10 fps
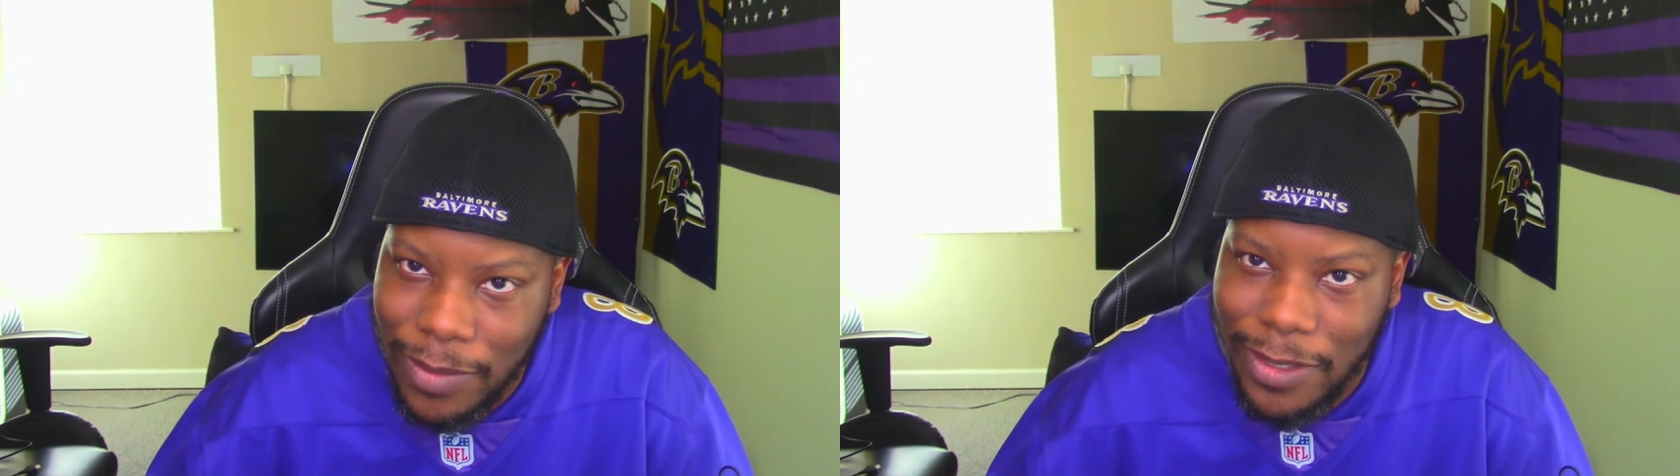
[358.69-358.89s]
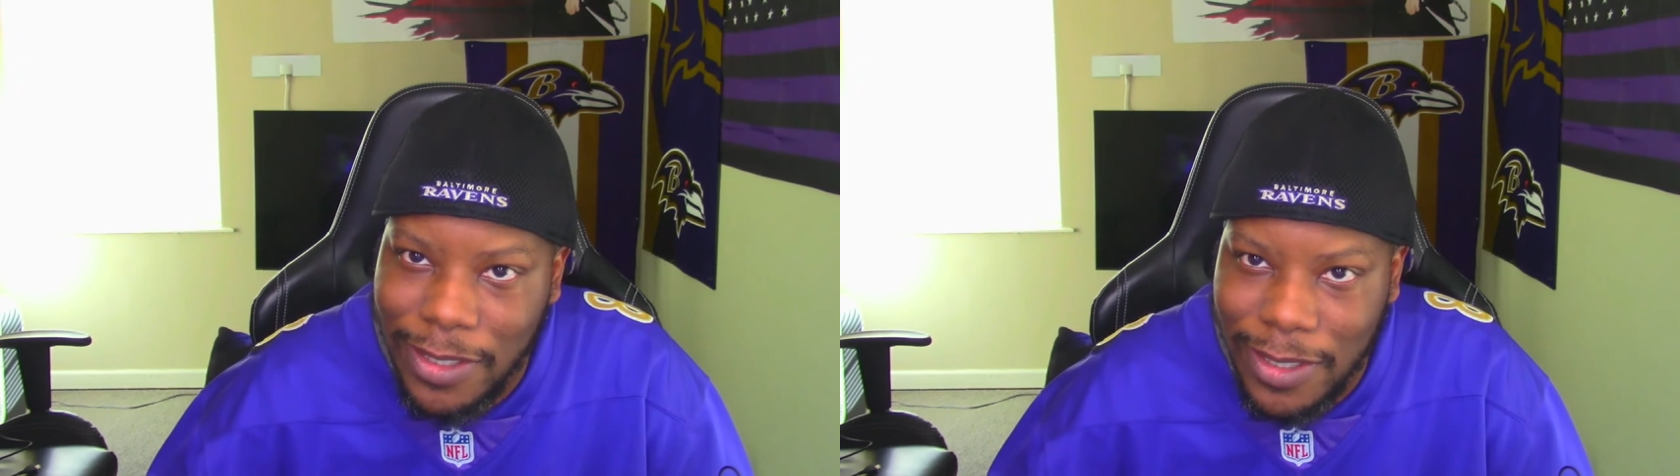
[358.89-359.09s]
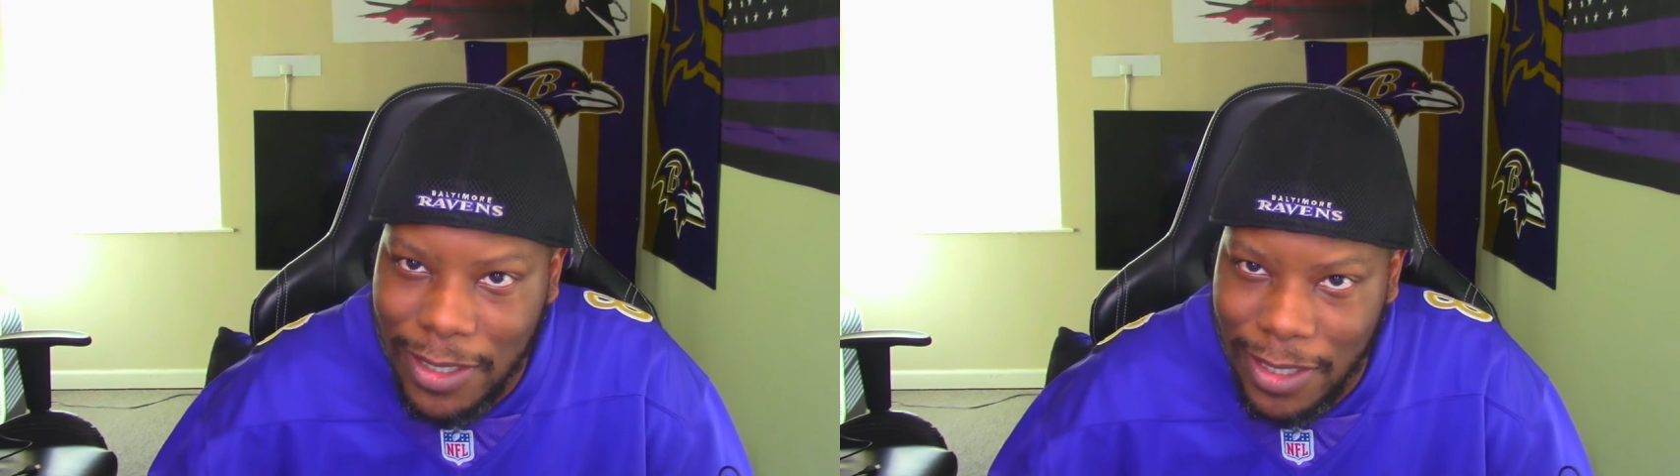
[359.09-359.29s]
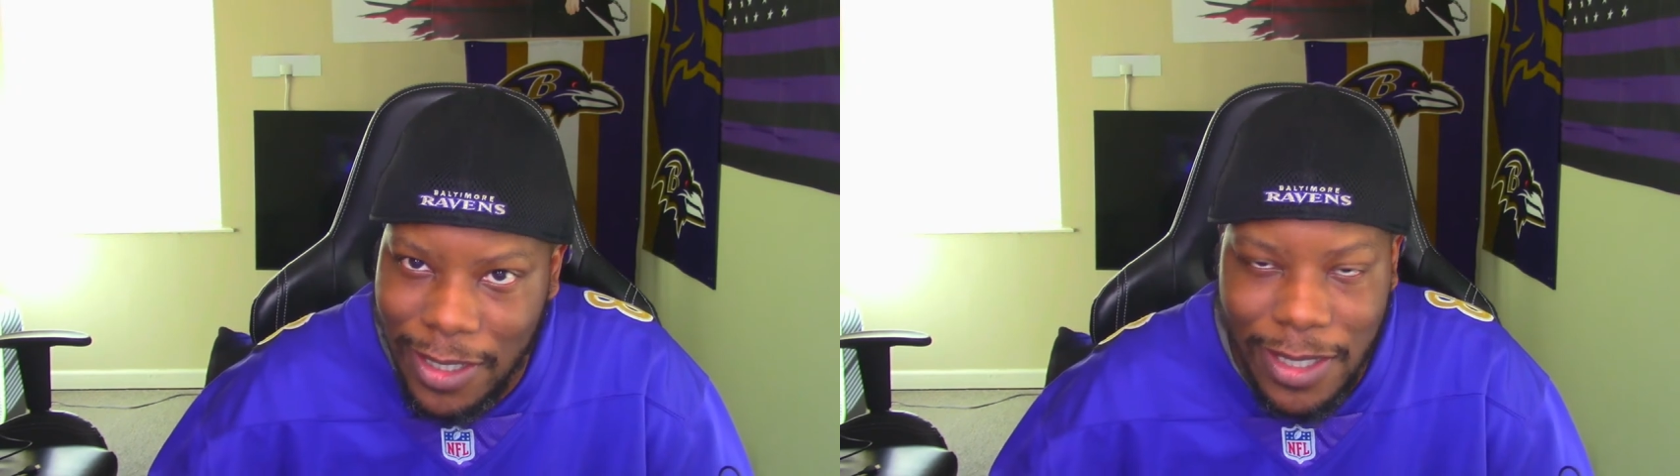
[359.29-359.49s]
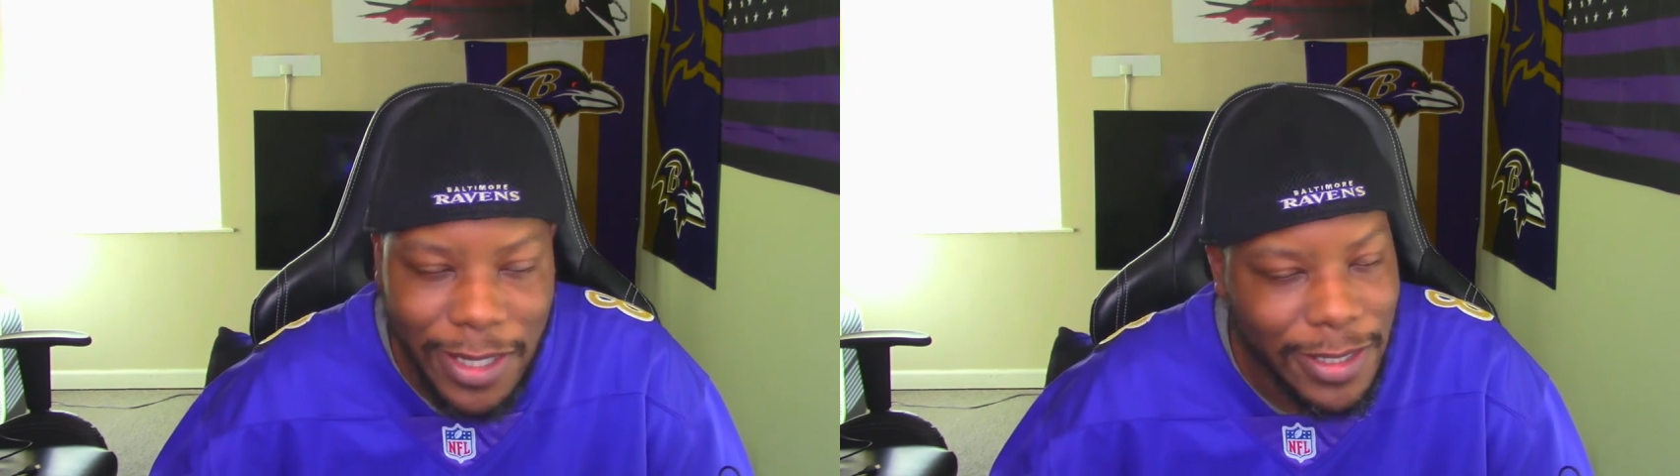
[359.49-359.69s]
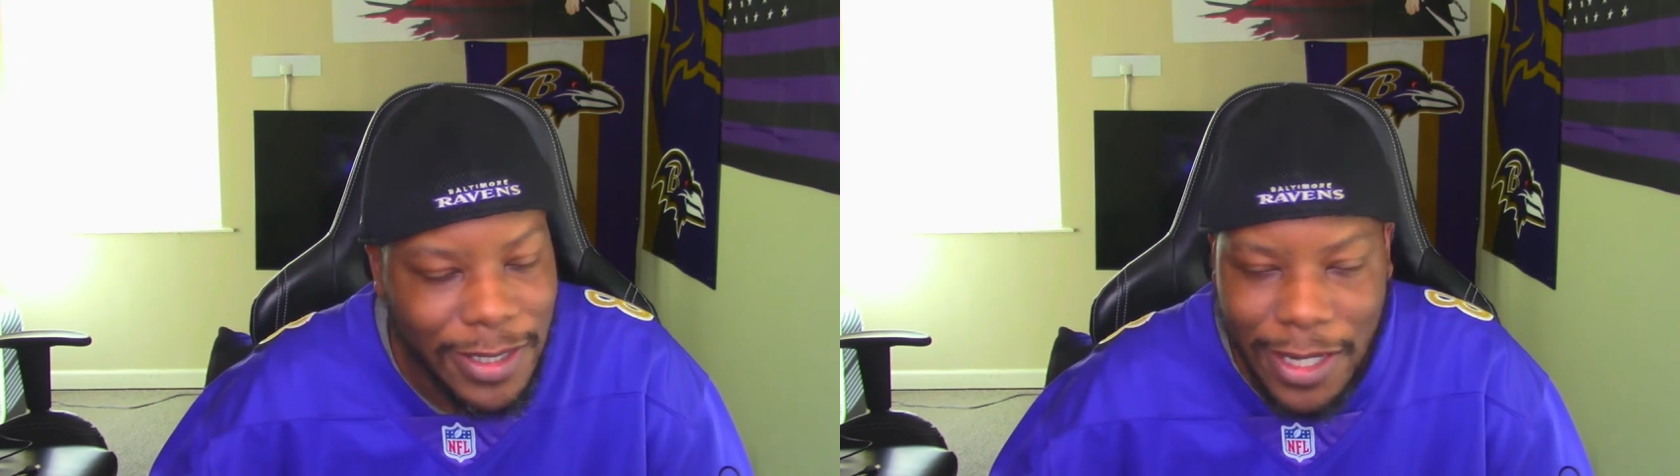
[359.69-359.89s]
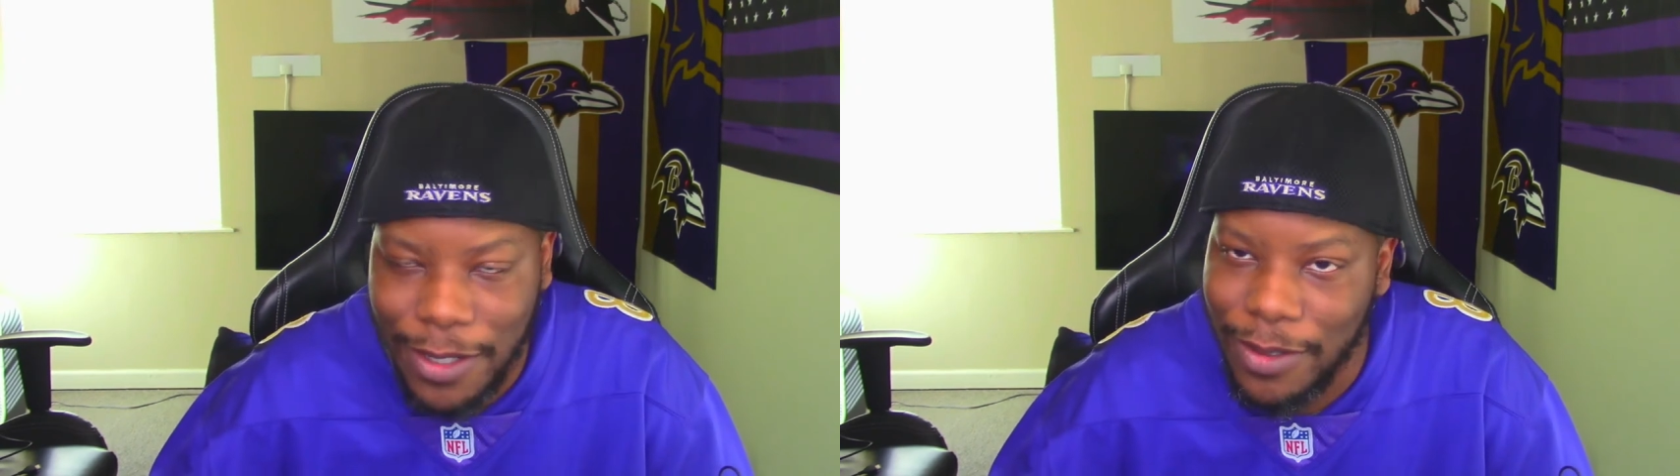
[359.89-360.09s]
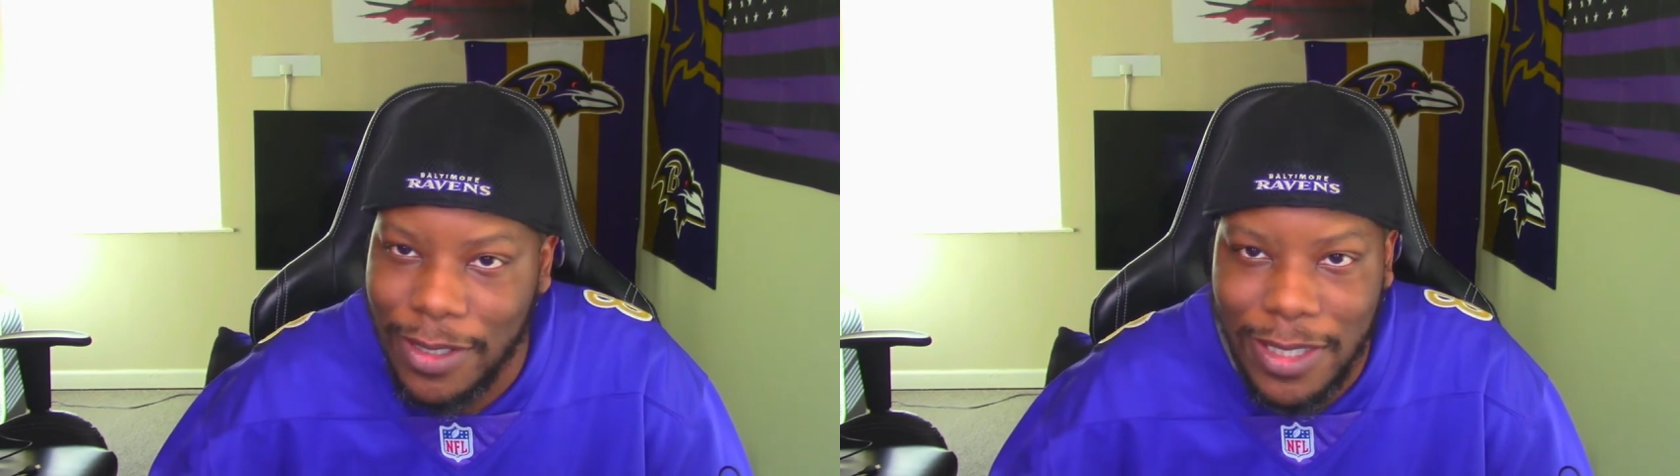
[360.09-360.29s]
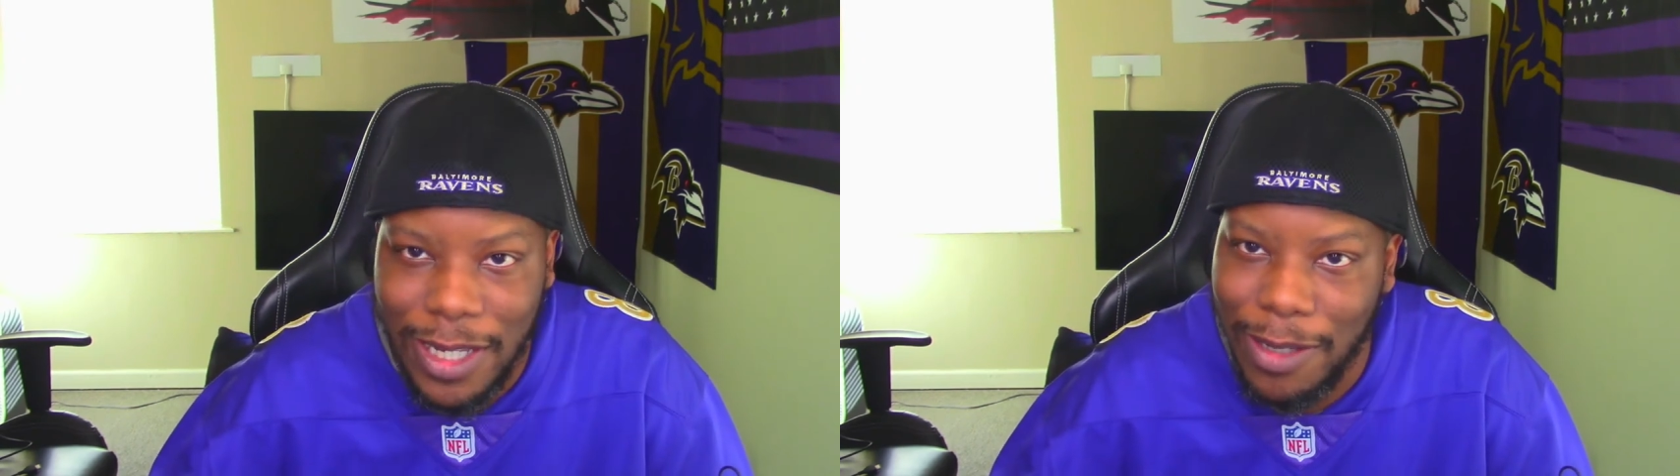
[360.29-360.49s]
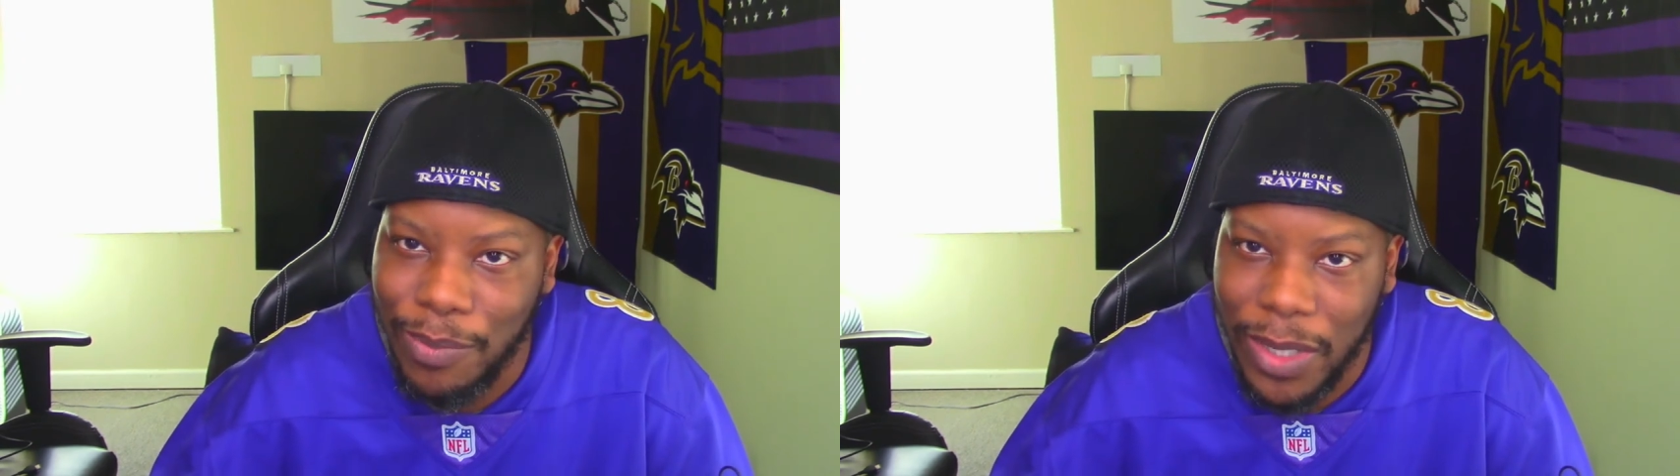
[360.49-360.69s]
to see he's not on the
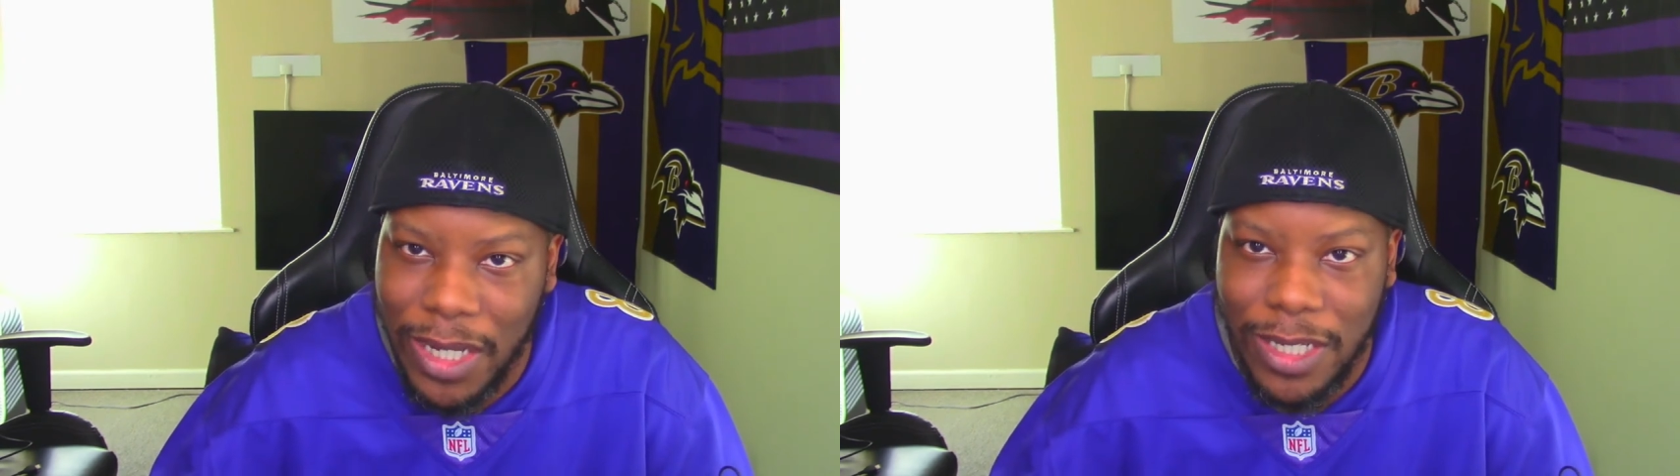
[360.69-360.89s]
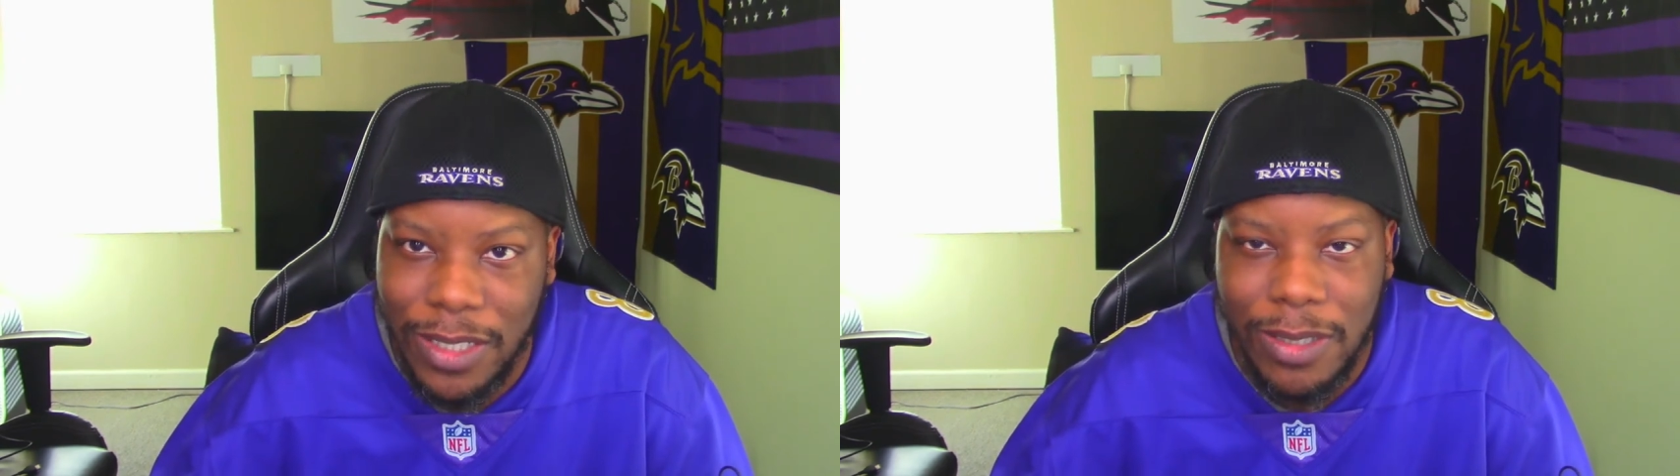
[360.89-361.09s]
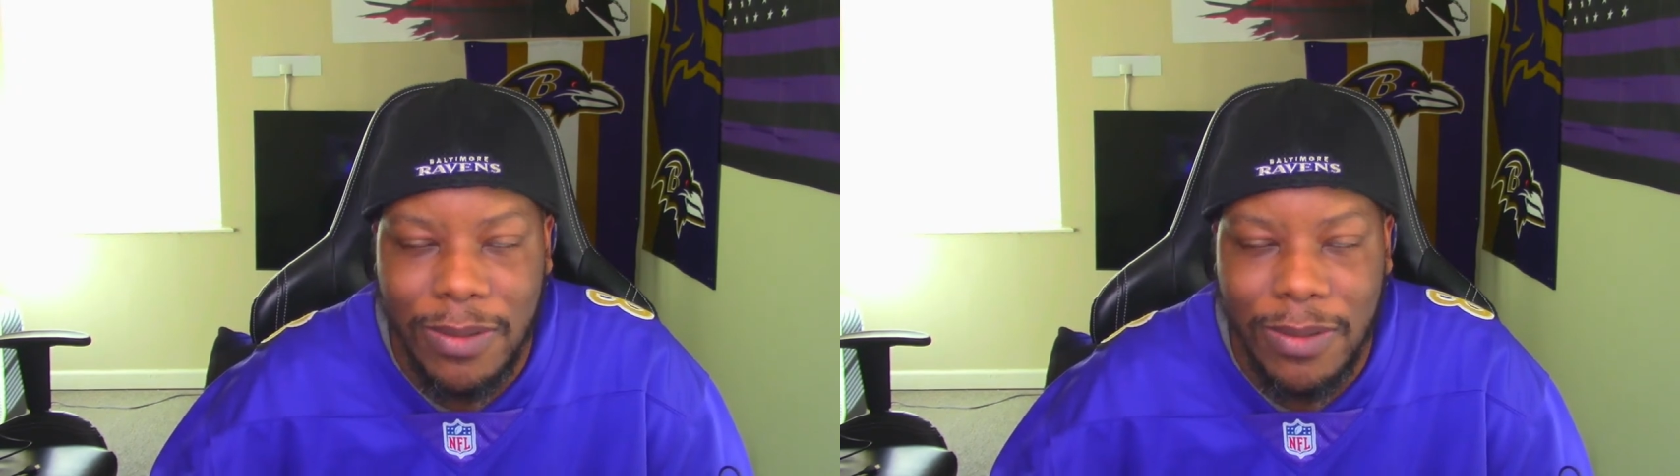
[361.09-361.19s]
same page.